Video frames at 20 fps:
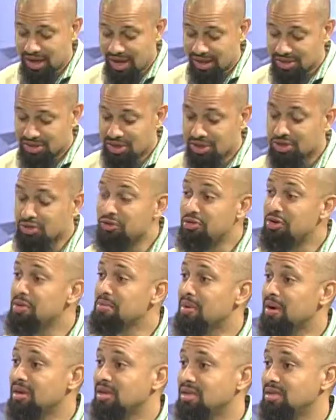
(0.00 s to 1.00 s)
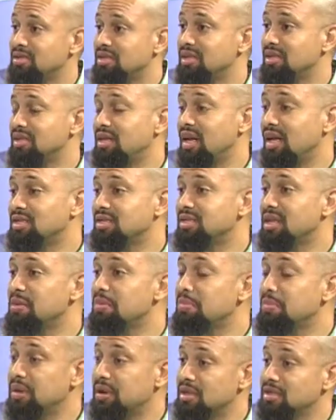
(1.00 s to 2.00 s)
are actually three models. There's the S10
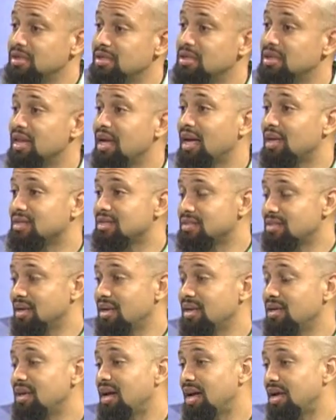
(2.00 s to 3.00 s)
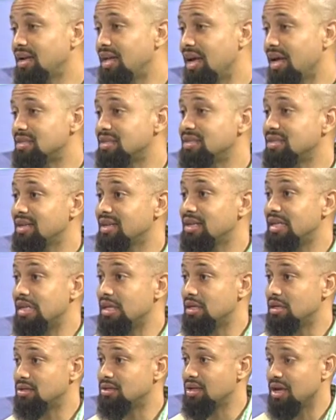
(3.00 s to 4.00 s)
Plus, the S10, and the
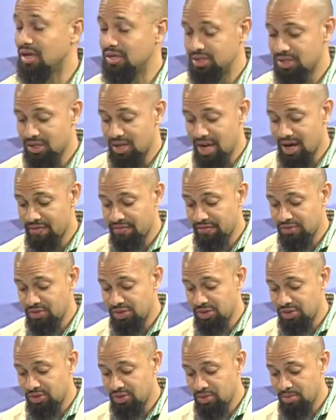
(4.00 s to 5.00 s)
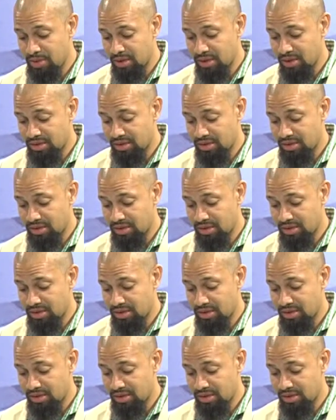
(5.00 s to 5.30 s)
S10e. So actually you have the two models